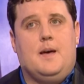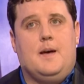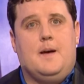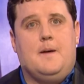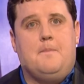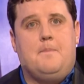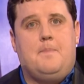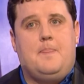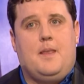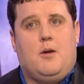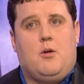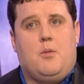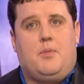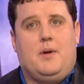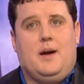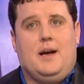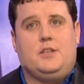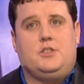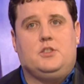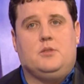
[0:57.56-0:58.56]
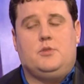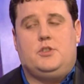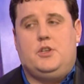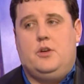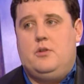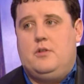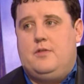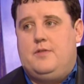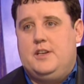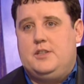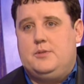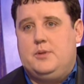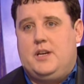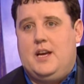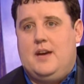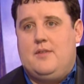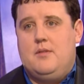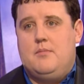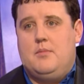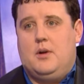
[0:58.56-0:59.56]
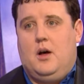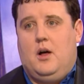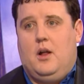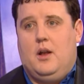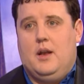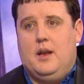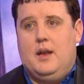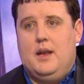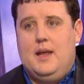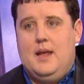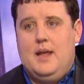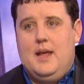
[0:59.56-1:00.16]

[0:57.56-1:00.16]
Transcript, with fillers: I was pricing up tuna fish with Kevin Broughton.